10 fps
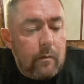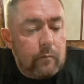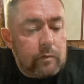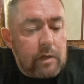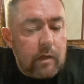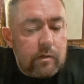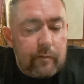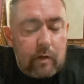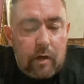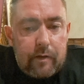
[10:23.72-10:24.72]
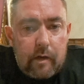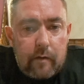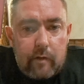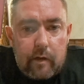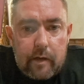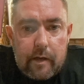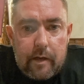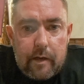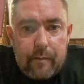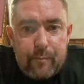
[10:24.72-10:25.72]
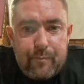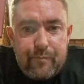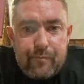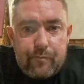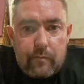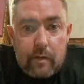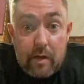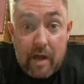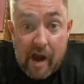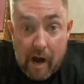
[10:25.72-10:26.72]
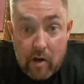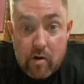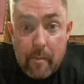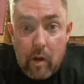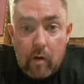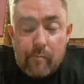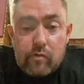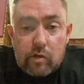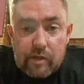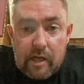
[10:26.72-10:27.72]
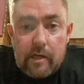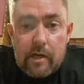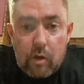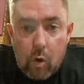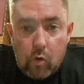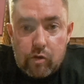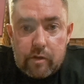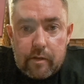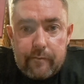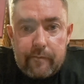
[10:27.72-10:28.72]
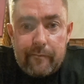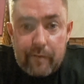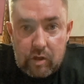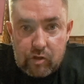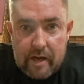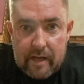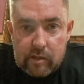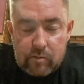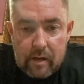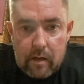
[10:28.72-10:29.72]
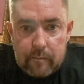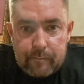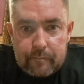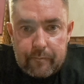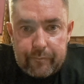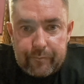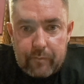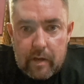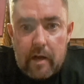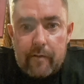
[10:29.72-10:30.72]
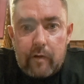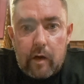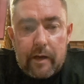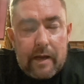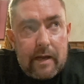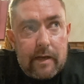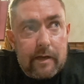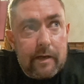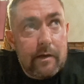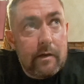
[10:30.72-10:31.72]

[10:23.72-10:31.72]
What else have I got there? I've got a caramel Brazilian ghost from FireDragon as well. And I've got a